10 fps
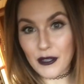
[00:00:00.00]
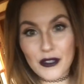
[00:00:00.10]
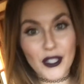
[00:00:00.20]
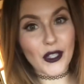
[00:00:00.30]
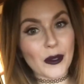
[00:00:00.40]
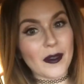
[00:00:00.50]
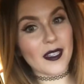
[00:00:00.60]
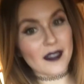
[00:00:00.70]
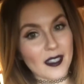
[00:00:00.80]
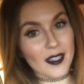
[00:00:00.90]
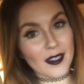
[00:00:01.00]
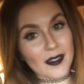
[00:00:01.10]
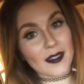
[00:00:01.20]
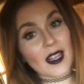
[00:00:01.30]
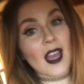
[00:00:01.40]
YouTube. This
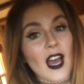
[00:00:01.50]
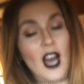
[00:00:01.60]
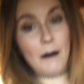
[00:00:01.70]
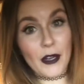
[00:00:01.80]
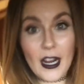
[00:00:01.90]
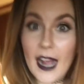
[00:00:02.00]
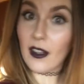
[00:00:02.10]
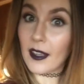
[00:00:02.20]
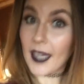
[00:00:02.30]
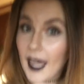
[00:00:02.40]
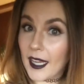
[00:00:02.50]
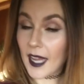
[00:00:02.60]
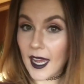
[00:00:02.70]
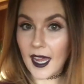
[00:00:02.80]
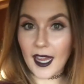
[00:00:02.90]
is Up Your Alley,
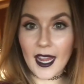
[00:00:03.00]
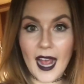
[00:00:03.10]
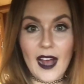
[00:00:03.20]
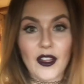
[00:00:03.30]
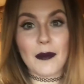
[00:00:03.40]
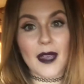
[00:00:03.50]
aka Allie